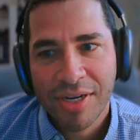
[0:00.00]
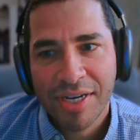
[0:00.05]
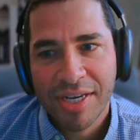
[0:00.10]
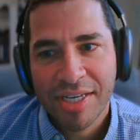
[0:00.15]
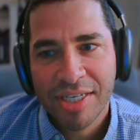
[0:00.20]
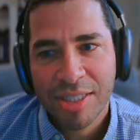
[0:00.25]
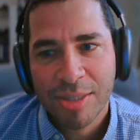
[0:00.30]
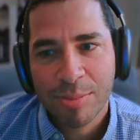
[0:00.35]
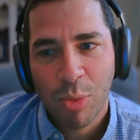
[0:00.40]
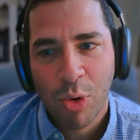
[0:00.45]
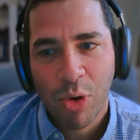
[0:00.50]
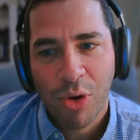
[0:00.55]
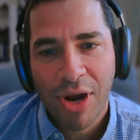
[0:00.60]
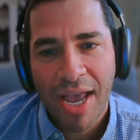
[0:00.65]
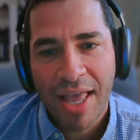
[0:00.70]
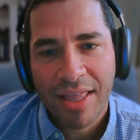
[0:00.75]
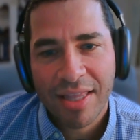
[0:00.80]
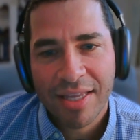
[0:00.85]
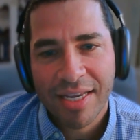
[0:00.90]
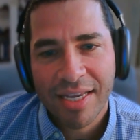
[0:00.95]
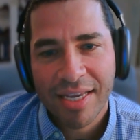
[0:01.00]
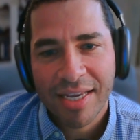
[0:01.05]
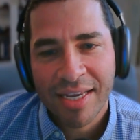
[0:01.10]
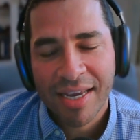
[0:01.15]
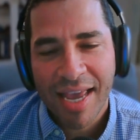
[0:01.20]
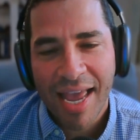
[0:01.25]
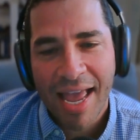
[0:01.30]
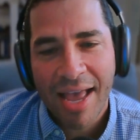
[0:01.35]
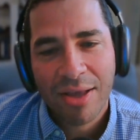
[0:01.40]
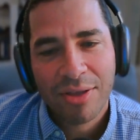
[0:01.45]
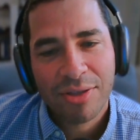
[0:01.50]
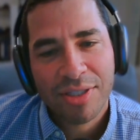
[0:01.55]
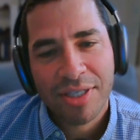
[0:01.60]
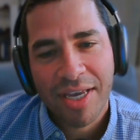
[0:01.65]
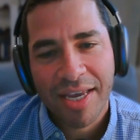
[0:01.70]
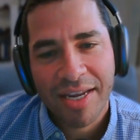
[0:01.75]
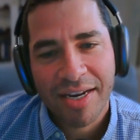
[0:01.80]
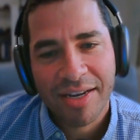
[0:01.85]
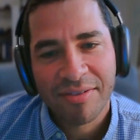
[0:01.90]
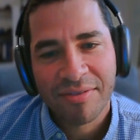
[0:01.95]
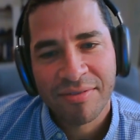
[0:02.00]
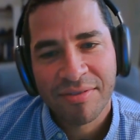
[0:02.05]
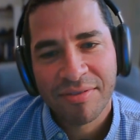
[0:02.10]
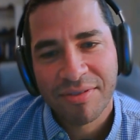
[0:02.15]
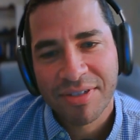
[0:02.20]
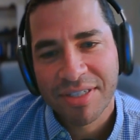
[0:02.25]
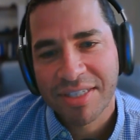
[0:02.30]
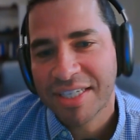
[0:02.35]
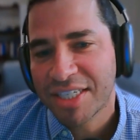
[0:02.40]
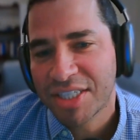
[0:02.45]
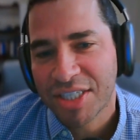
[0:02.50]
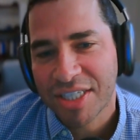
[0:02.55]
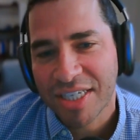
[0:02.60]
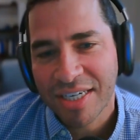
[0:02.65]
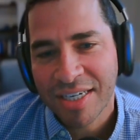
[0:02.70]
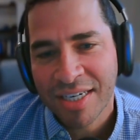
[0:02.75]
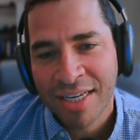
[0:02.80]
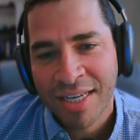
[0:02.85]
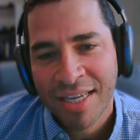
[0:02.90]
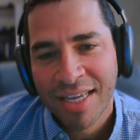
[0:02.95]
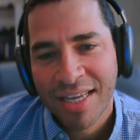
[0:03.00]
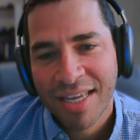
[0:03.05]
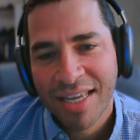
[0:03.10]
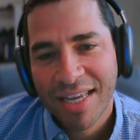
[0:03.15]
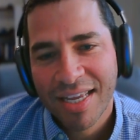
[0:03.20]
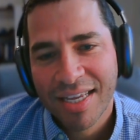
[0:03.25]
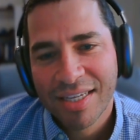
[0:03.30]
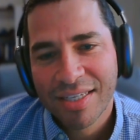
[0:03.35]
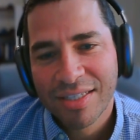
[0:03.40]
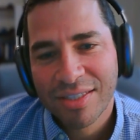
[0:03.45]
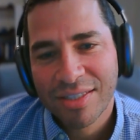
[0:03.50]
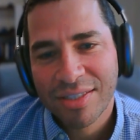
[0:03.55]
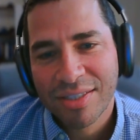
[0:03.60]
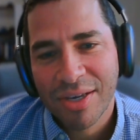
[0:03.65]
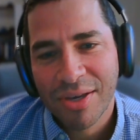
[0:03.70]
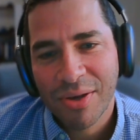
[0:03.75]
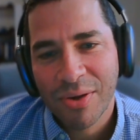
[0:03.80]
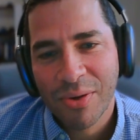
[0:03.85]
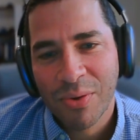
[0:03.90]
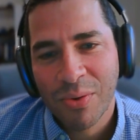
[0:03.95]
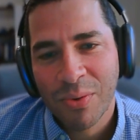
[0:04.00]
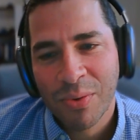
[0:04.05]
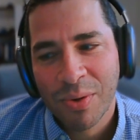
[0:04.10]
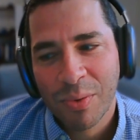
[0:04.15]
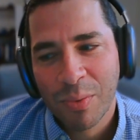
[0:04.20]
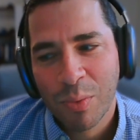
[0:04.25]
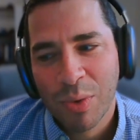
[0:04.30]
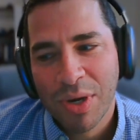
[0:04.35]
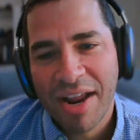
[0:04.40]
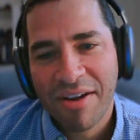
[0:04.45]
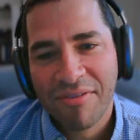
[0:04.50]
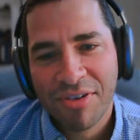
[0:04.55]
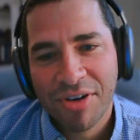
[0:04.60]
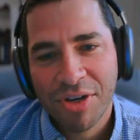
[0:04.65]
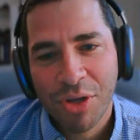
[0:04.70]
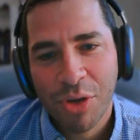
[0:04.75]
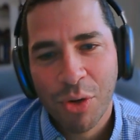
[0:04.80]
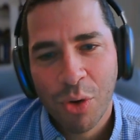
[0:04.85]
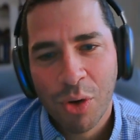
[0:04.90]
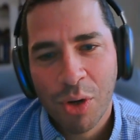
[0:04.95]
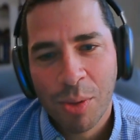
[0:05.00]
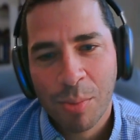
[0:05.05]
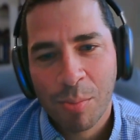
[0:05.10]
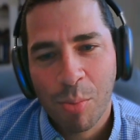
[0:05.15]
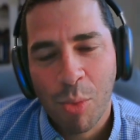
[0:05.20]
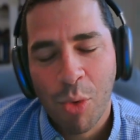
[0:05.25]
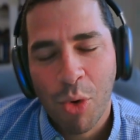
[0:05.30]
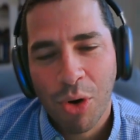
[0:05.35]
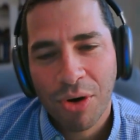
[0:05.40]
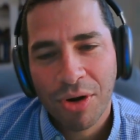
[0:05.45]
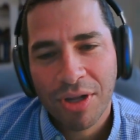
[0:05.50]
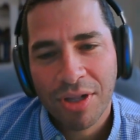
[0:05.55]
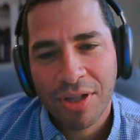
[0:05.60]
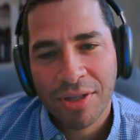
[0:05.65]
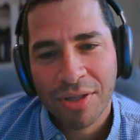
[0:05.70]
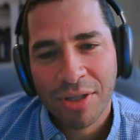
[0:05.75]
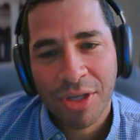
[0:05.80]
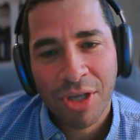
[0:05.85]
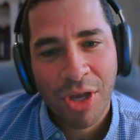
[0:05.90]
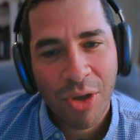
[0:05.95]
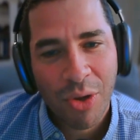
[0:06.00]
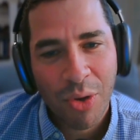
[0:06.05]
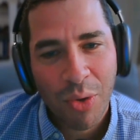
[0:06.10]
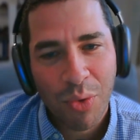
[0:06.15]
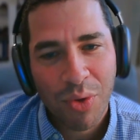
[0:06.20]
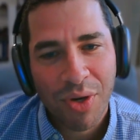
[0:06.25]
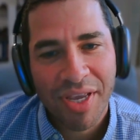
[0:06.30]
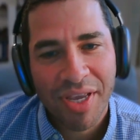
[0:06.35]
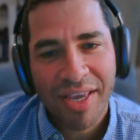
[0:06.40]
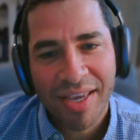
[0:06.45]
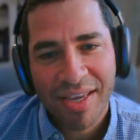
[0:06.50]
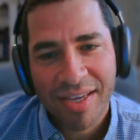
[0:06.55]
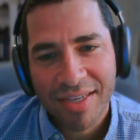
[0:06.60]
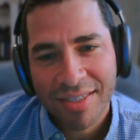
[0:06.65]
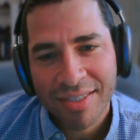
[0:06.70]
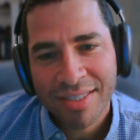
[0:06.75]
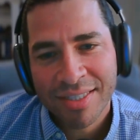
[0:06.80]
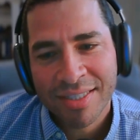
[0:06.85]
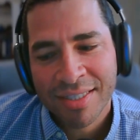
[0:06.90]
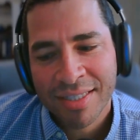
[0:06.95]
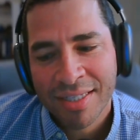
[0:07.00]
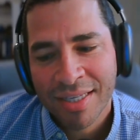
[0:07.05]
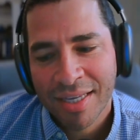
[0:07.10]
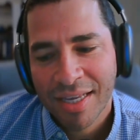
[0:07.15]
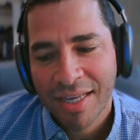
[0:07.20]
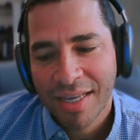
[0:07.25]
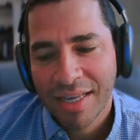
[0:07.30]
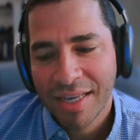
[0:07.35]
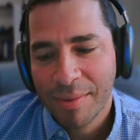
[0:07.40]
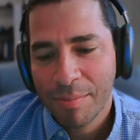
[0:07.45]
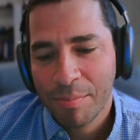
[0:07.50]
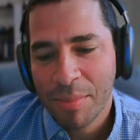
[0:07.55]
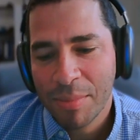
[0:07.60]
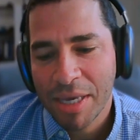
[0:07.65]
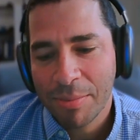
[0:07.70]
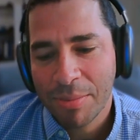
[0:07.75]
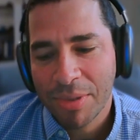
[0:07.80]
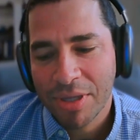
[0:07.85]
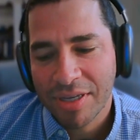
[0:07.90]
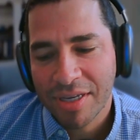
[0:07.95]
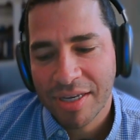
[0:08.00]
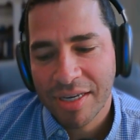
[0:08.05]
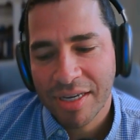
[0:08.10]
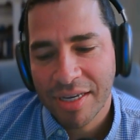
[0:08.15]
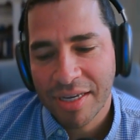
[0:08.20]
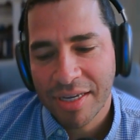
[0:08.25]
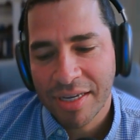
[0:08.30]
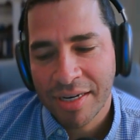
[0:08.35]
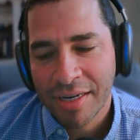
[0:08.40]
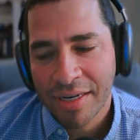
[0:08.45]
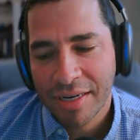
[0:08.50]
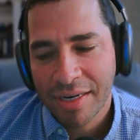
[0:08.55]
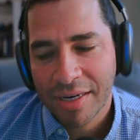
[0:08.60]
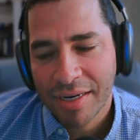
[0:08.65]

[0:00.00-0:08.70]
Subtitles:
is morality outside of religion. So whatever your moral code is, people could